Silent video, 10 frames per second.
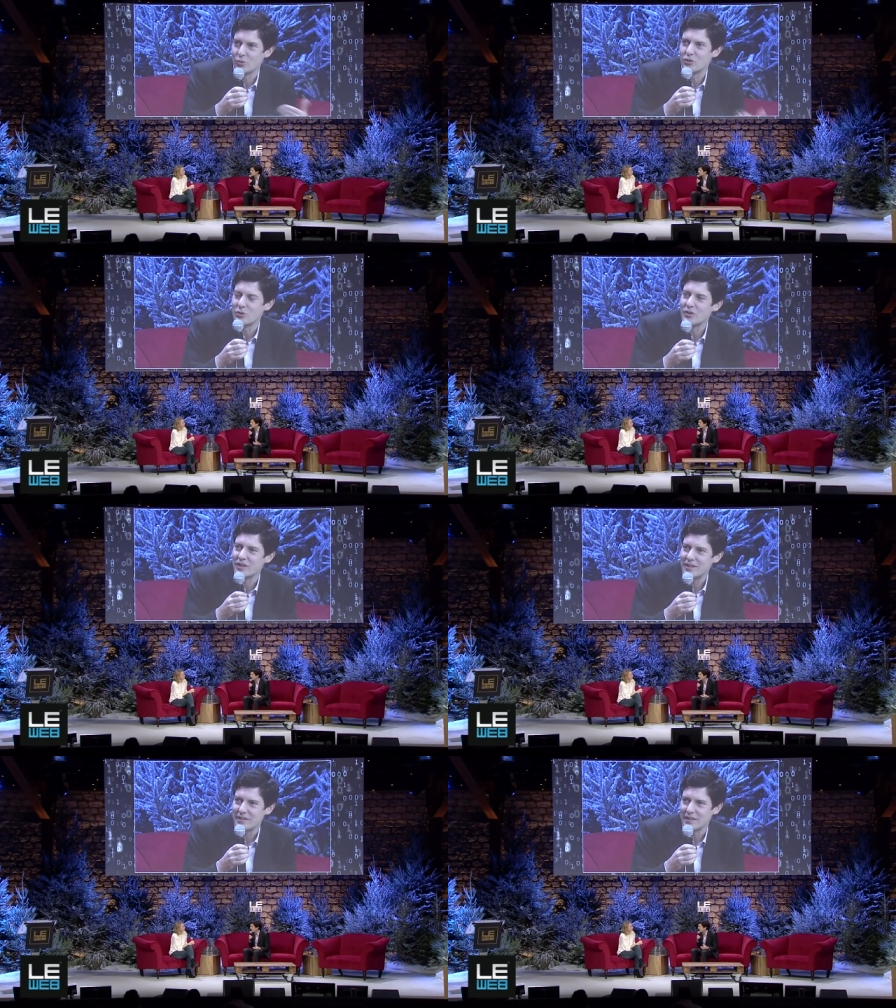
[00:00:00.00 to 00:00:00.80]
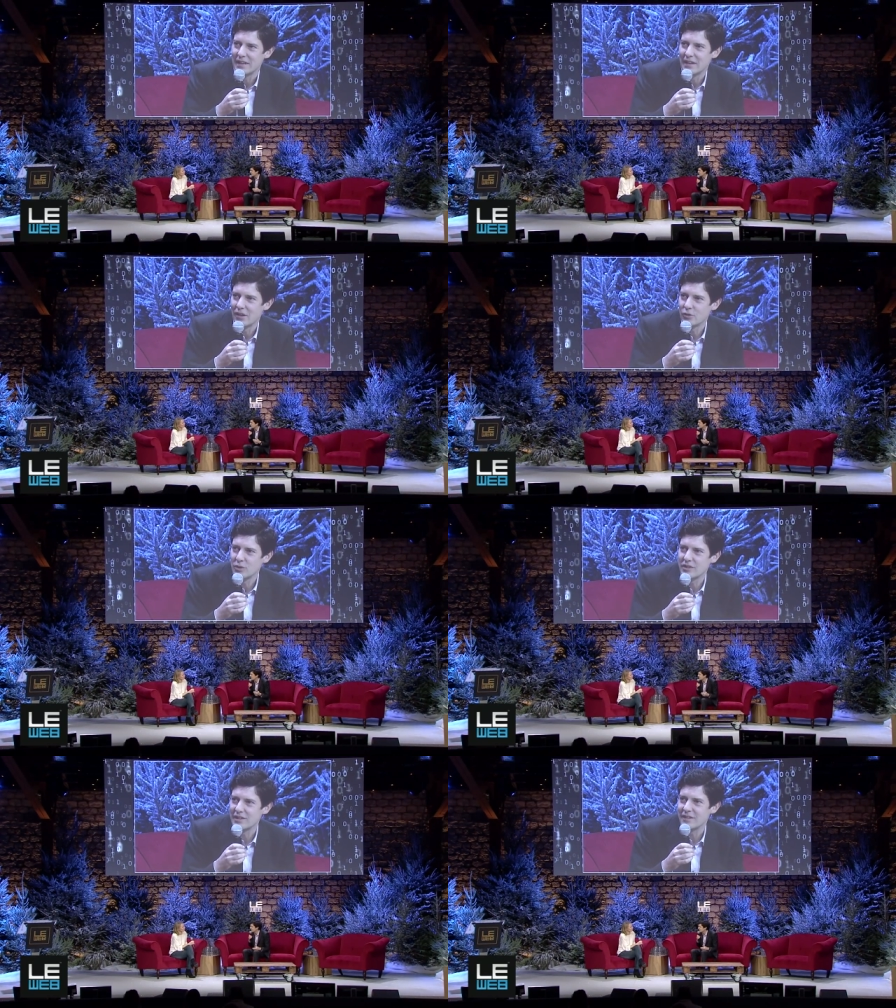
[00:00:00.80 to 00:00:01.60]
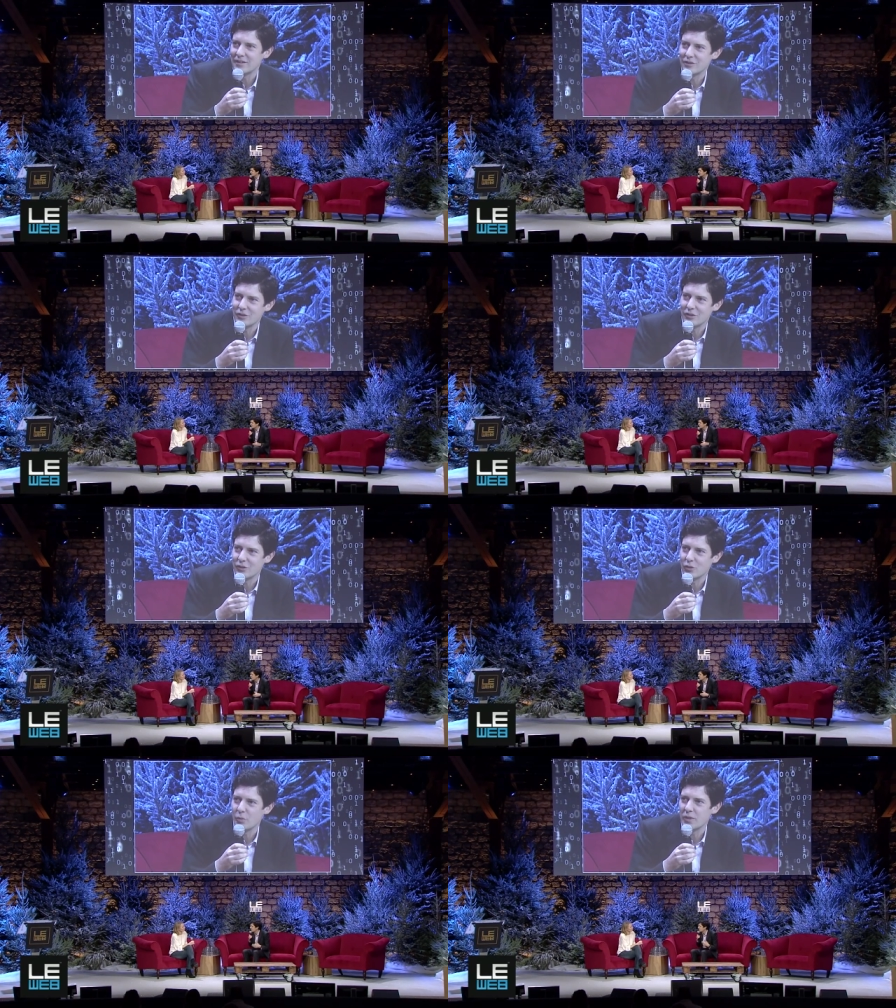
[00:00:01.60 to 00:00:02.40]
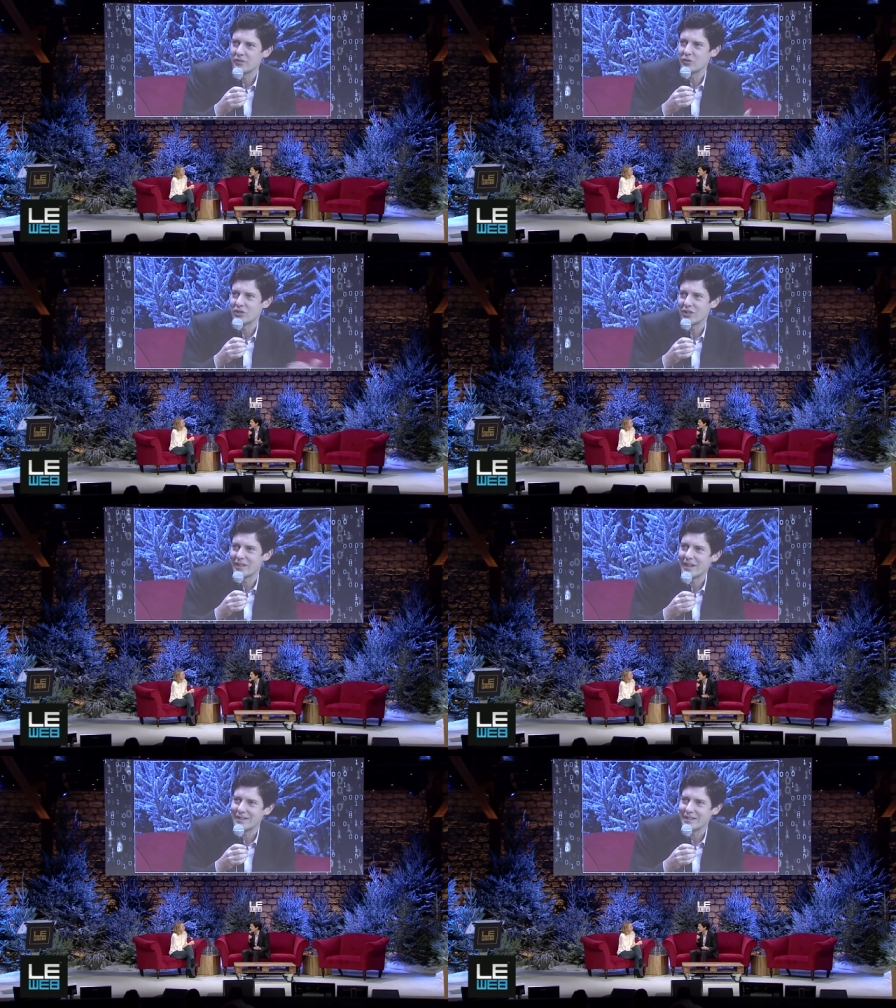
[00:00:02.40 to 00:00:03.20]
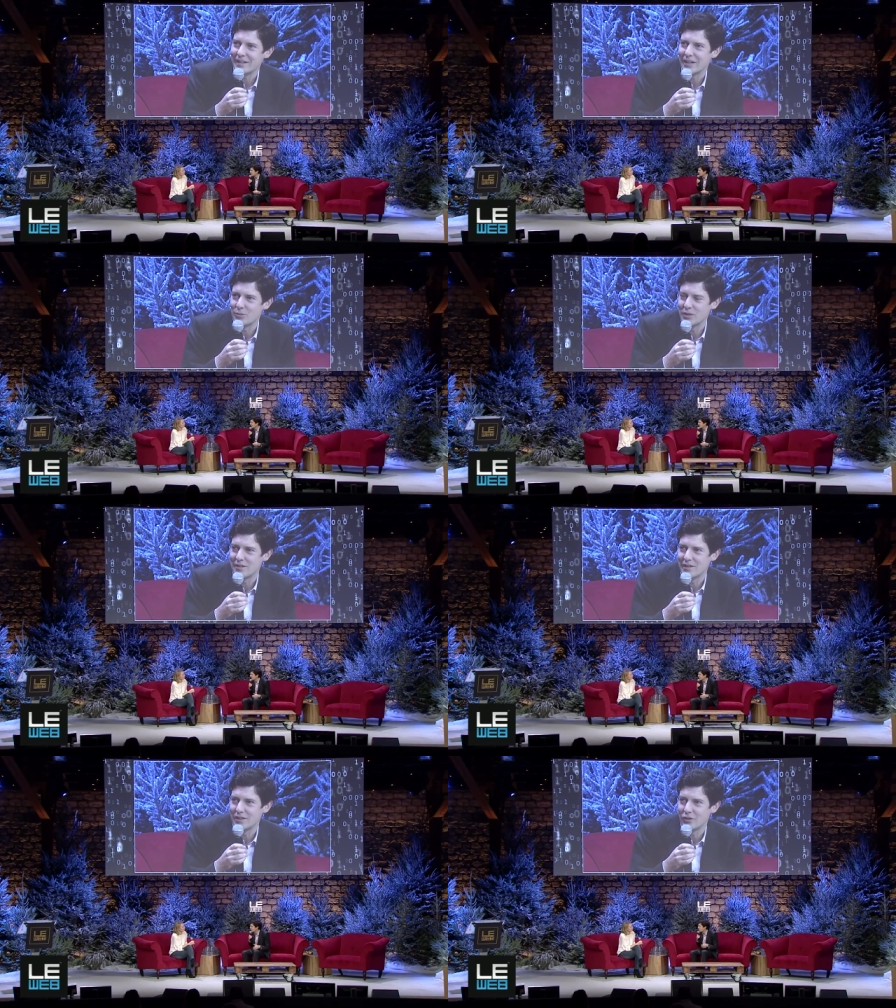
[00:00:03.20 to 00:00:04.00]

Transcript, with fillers: success, and we see that a company such as AXA can be in the